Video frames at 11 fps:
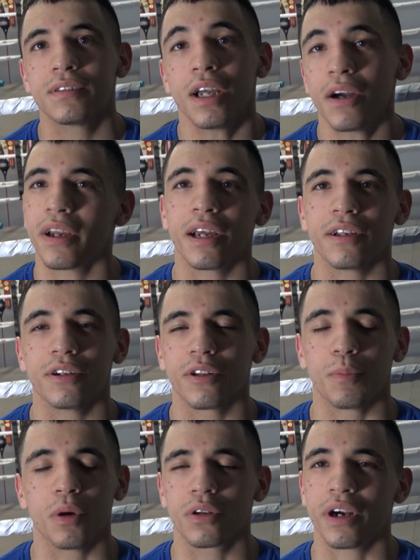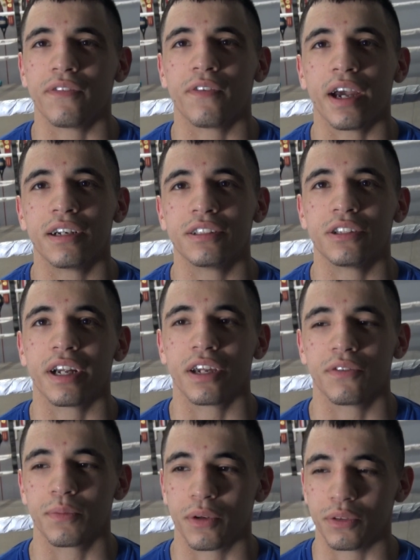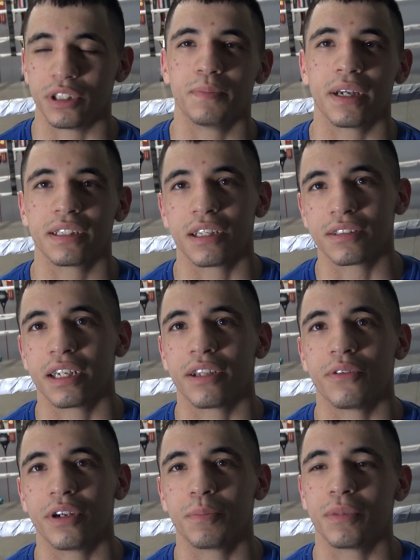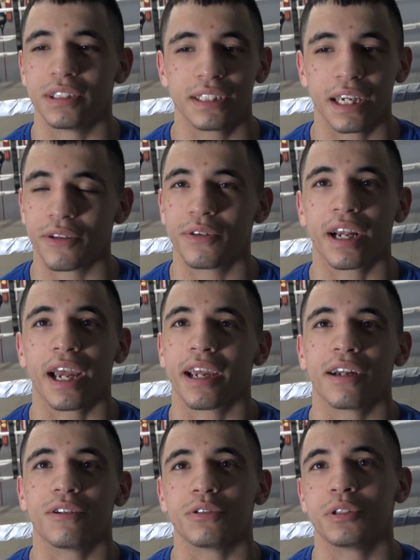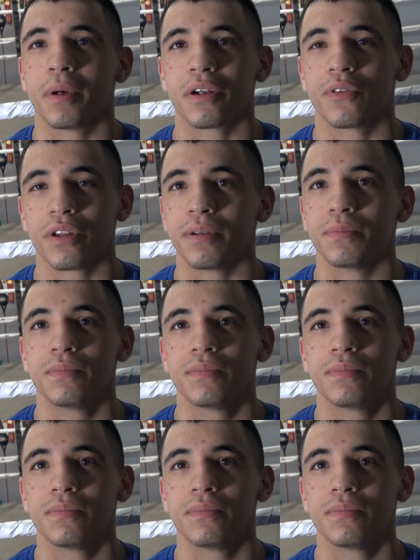Oh yeah, they're both great fighters. I give them the respects outside the ring, but inside the ring, I ain't got no respect for them.